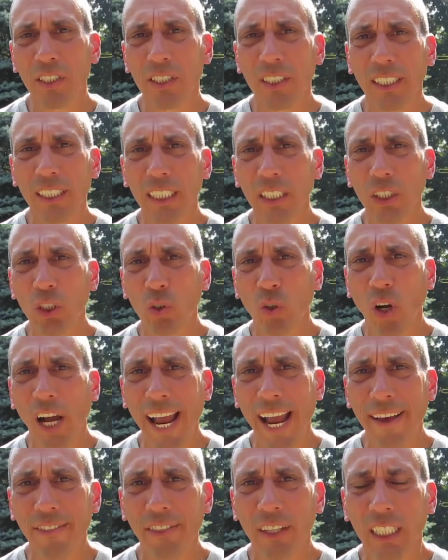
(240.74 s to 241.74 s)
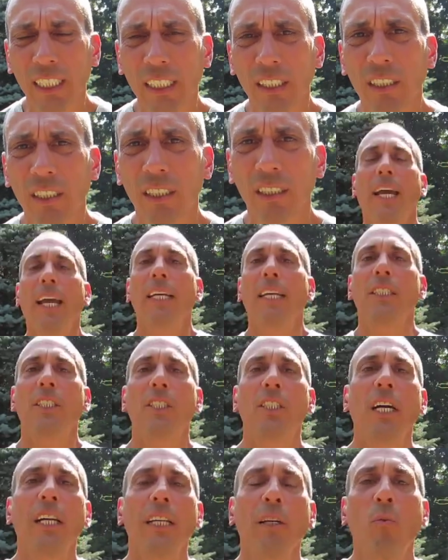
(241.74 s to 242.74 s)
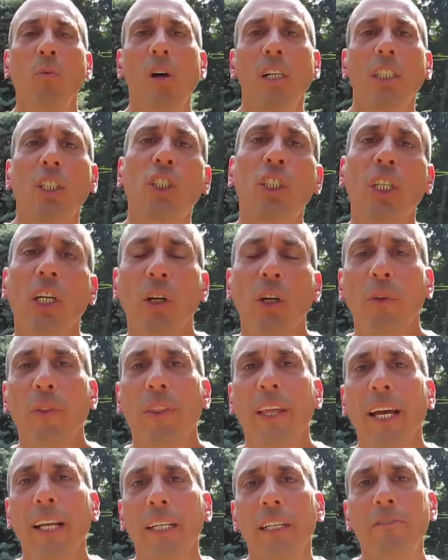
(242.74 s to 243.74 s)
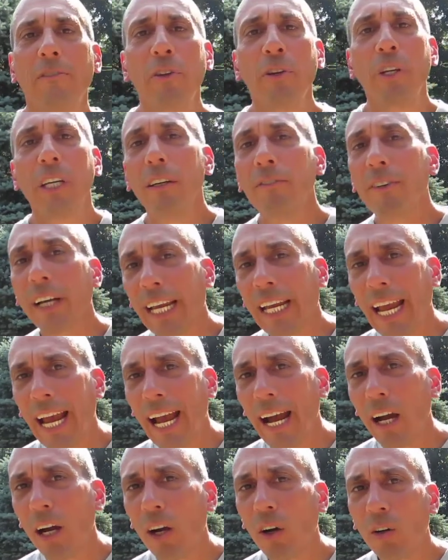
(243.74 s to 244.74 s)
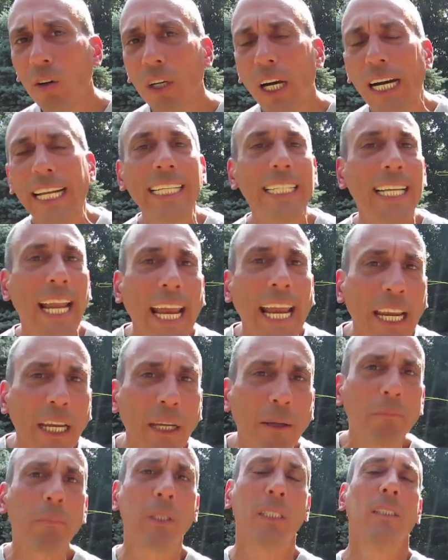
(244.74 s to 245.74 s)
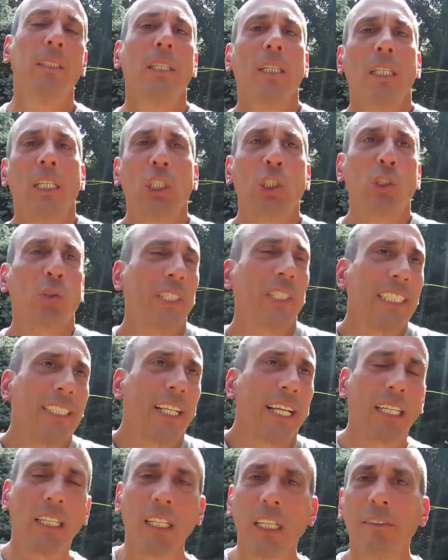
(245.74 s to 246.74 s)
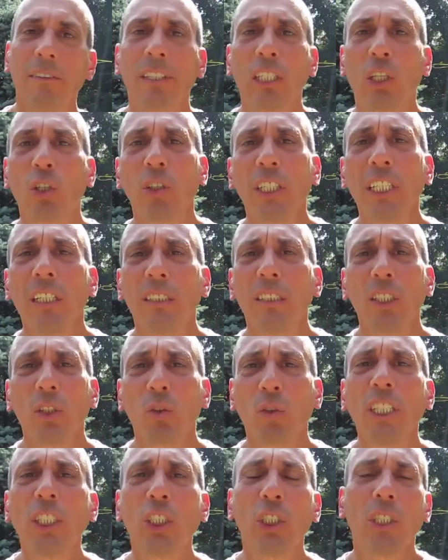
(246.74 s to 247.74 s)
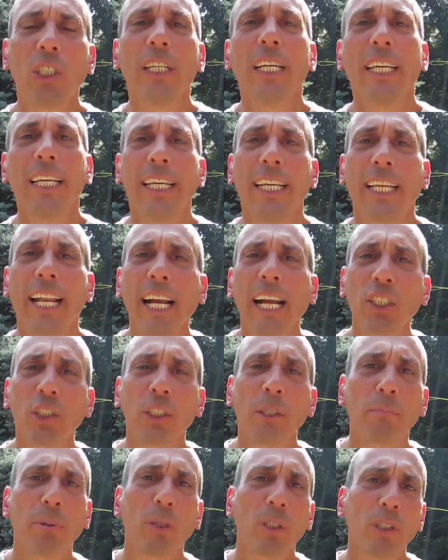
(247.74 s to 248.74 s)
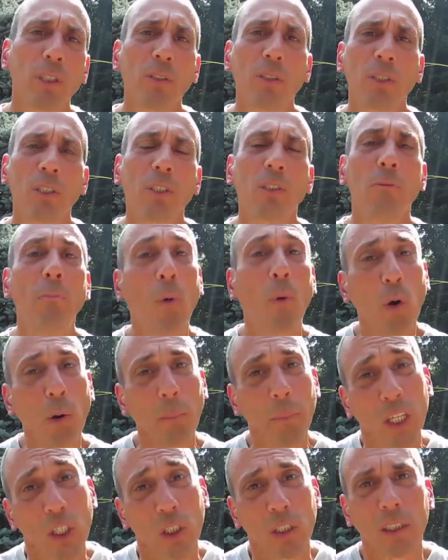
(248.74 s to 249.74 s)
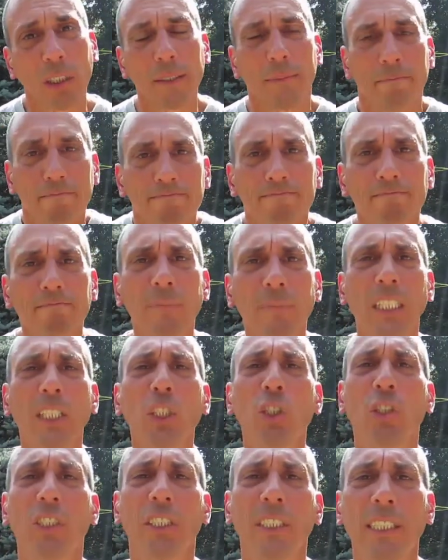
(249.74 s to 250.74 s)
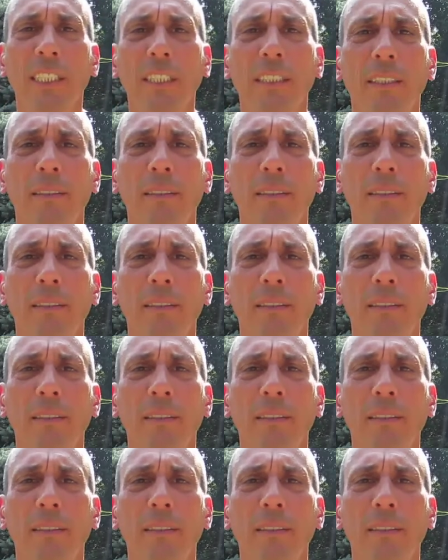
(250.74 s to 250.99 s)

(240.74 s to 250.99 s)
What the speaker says: the triathlete. A study once showed that if you give a cow a name, treat it like a living creature, it actually produces more milk. Interesting.